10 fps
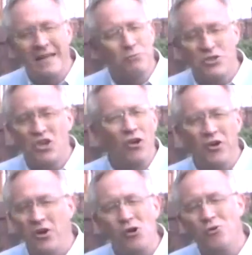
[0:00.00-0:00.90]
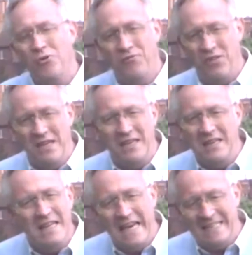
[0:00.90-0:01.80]
and that was an unheard of thing
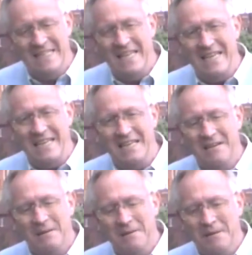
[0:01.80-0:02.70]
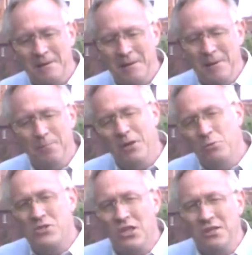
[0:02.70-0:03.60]
in that day. But
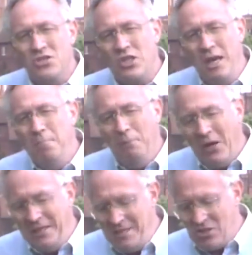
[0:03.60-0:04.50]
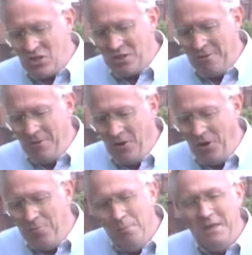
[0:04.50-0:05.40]
it was in the same place
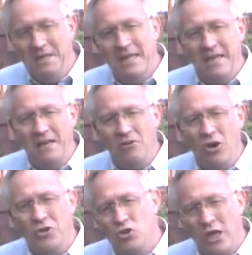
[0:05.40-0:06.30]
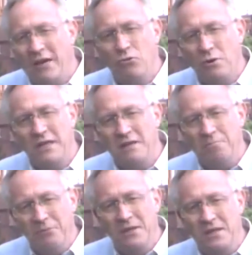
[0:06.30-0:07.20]
on Monday, on
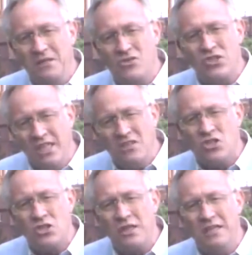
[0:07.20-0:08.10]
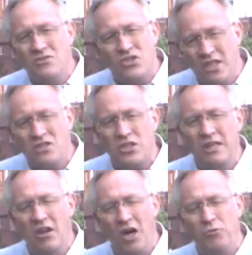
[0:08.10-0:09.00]
January the 6th in
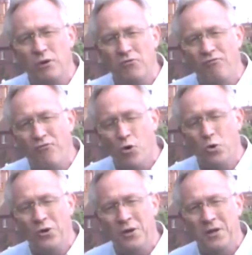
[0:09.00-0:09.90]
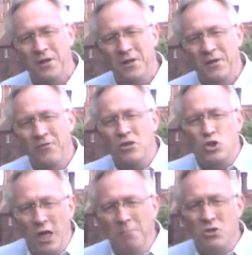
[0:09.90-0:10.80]
1604,
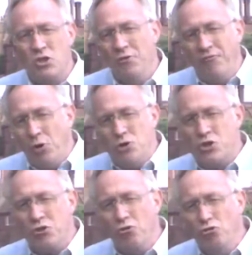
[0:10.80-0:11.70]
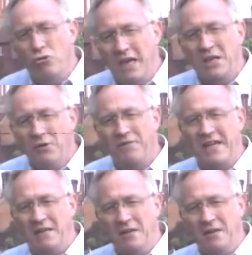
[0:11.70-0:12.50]
that James I, the new King of